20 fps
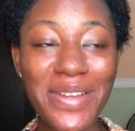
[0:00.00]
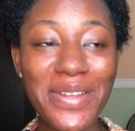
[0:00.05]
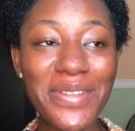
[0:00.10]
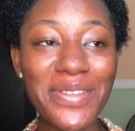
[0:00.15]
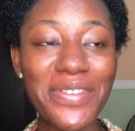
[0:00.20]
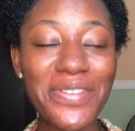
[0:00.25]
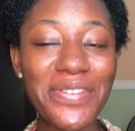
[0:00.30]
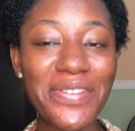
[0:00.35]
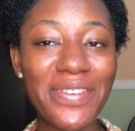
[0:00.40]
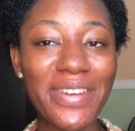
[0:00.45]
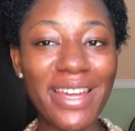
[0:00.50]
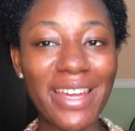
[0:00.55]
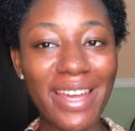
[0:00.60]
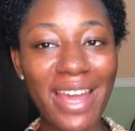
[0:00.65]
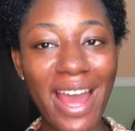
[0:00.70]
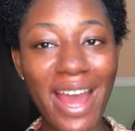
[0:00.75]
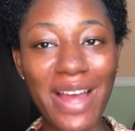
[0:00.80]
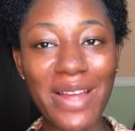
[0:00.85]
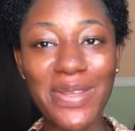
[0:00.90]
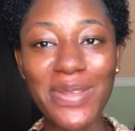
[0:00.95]
So
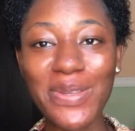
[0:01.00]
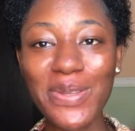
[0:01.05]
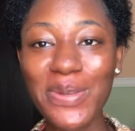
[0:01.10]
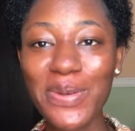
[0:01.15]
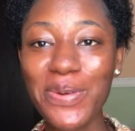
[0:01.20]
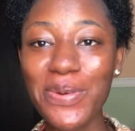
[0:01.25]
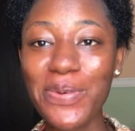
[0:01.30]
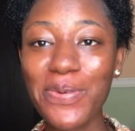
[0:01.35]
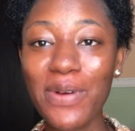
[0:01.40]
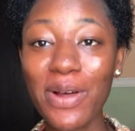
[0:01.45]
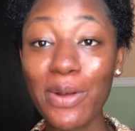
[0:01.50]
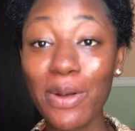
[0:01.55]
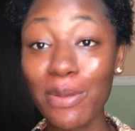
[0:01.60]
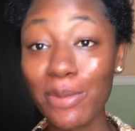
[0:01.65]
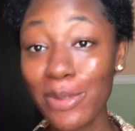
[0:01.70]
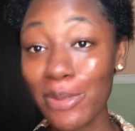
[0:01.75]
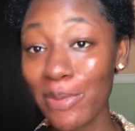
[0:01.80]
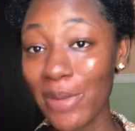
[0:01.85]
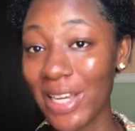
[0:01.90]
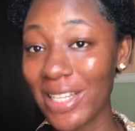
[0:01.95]
yeah, so
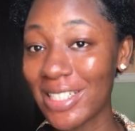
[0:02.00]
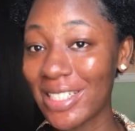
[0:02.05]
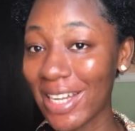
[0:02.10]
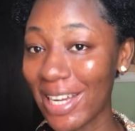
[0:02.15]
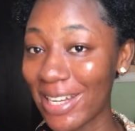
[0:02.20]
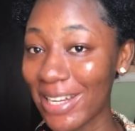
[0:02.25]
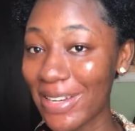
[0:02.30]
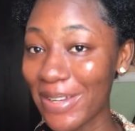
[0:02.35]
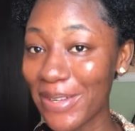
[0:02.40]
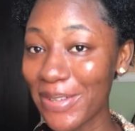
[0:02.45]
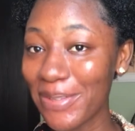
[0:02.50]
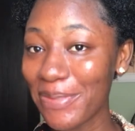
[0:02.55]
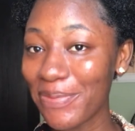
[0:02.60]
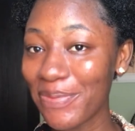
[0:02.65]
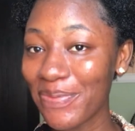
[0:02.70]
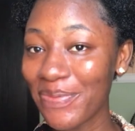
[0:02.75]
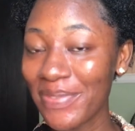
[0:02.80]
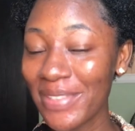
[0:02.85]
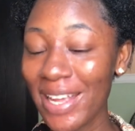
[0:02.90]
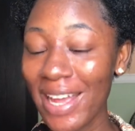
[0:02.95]
welcome to my channel.
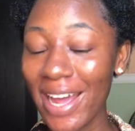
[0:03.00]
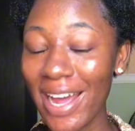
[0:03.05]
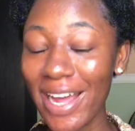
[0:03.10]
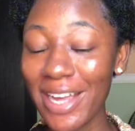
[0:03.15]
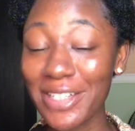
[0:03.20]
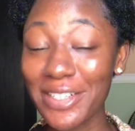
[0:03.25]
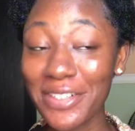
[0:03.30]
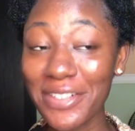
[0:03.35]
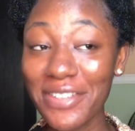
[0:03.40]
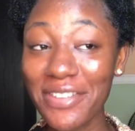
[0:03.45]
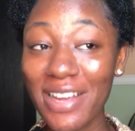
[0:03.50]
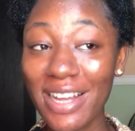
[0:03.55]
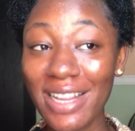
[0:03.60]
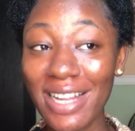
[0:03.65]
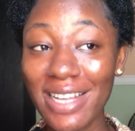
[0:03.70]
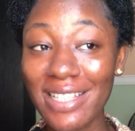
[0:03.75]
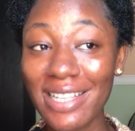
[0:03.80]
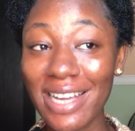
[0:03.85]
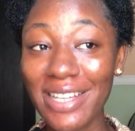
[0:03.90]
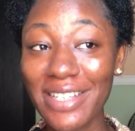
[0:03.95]
I just
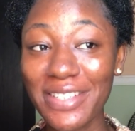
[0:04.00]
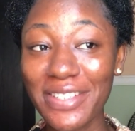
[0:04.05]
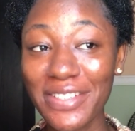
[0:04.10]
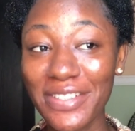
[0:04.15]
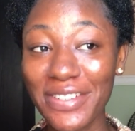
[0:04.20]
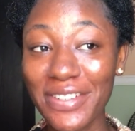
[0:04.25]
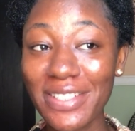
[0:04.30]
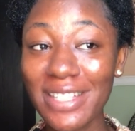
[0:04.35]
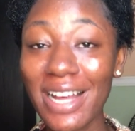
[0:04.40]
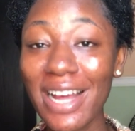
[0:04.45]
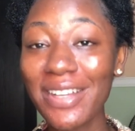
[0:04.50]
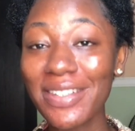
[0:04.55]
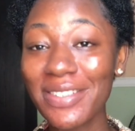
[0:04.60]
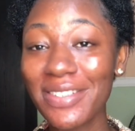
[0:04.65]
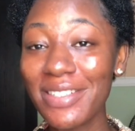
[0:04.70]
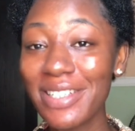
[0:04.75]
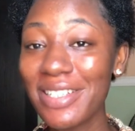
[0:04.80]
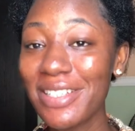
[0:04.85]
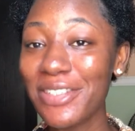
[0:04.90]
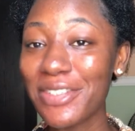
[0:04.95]
realized I did not
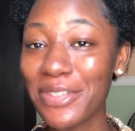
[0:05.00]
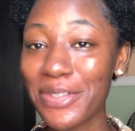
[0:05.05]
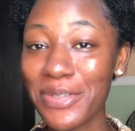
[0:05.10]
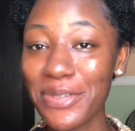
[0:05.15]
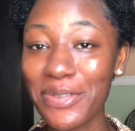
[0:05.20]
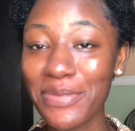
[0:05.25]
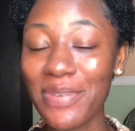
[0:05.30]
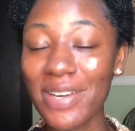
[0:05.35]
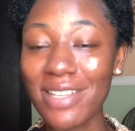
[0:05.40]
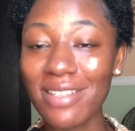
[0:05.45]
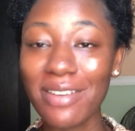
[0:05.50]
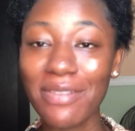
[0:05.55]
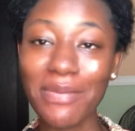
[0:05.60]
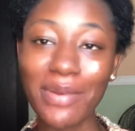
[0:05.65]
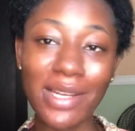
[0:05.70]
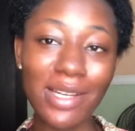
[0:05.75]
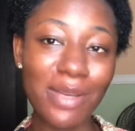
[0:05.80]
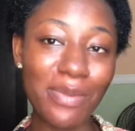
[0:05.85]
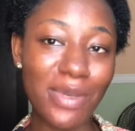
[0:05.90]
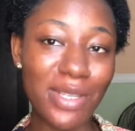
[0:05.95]
actually introduce myself.
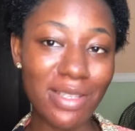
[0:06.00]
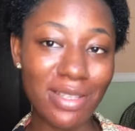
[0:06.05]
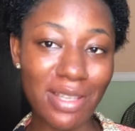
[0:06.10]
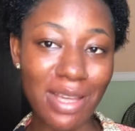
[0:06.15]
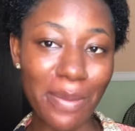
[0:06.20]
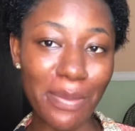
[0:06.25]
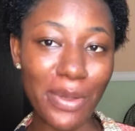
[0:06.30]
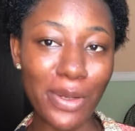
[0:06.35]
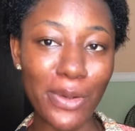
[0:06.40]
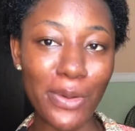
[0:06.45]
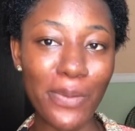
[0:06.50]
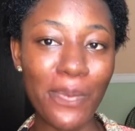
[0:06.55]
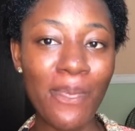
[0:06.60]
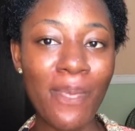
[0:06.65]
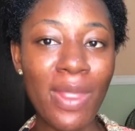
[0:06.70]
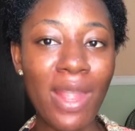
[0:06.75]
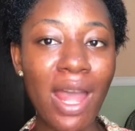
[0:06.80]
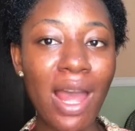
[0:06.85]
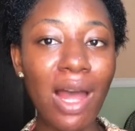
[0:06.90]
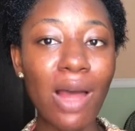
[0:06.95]
My name is Yemilo,
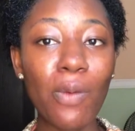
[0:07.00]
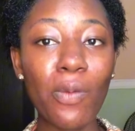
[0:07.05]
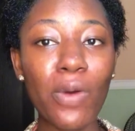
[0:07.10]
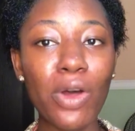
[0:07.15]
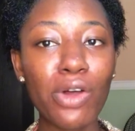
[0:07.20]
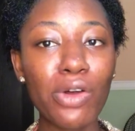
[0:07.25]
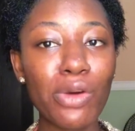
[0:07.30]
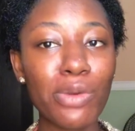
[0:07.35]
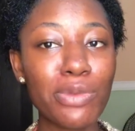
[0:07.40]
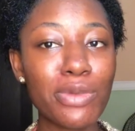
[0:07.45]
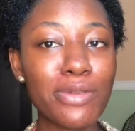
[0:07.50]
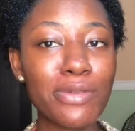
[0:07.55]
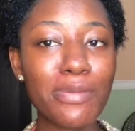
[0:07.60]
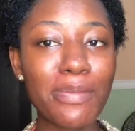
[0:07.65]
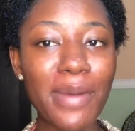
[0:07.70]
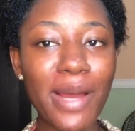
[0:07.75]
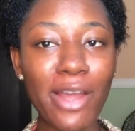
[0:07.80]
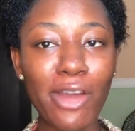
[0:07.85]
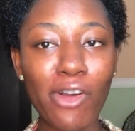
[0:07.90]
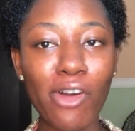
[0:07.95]
and welcome to
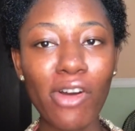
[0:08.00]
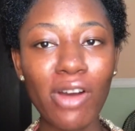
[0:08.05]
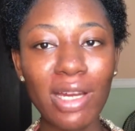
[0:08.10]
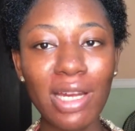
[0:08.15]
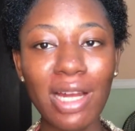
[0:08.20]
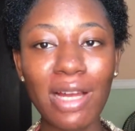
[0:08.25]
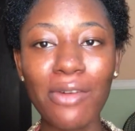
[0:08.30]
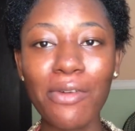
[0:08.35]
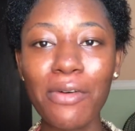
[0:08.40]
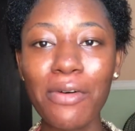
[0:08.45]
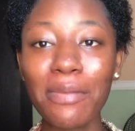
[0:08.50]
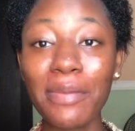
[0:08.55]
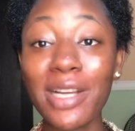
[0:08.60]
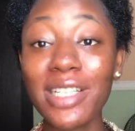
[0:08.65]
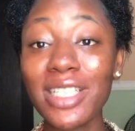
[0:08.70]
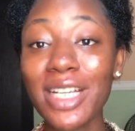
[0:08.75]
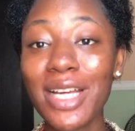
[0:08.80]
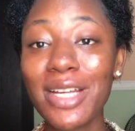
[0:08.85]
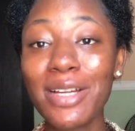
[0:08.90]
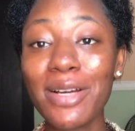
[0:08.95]
my corner on my
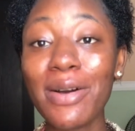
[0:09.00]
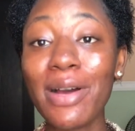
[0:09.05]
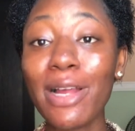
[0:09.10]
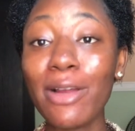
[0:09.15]
channel.